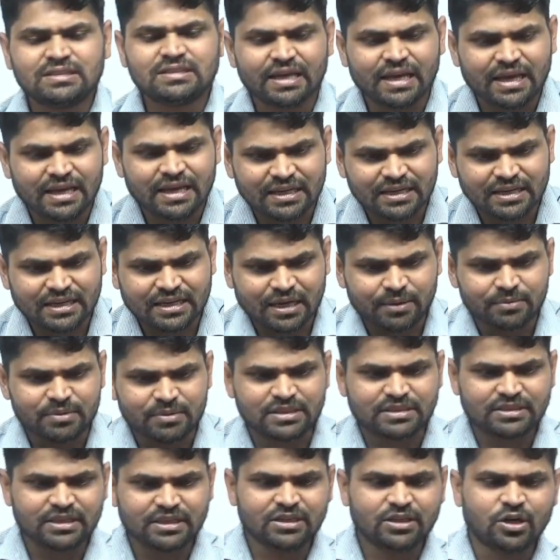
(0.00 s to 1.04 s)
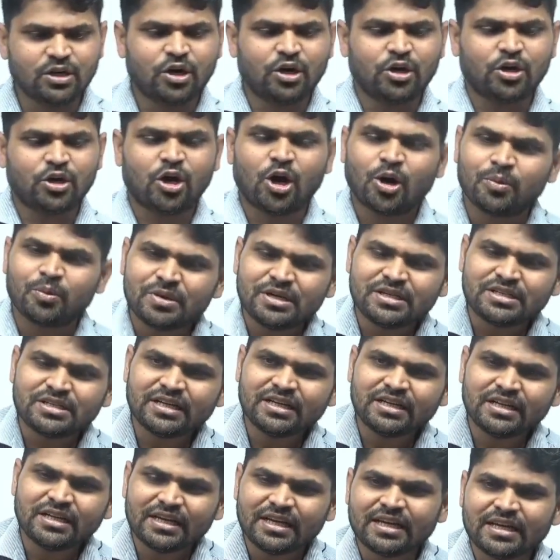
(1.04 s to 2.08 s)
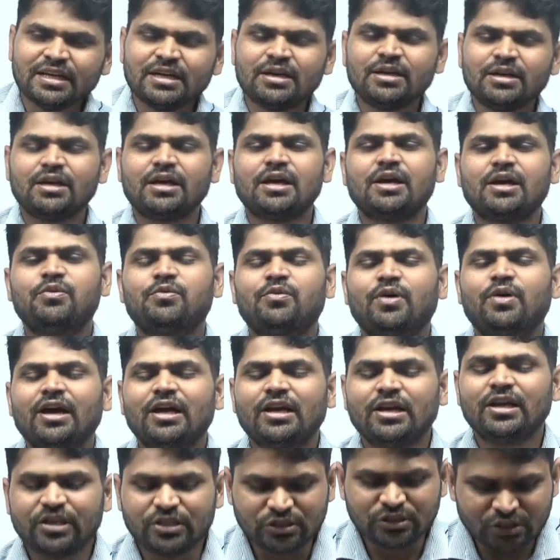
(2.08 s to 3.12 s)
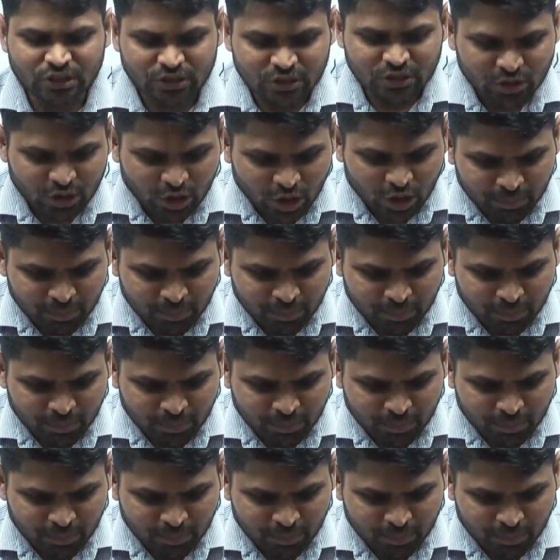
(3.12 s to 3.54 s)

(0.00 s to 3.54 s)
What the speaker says: an committed or omitted in a violation of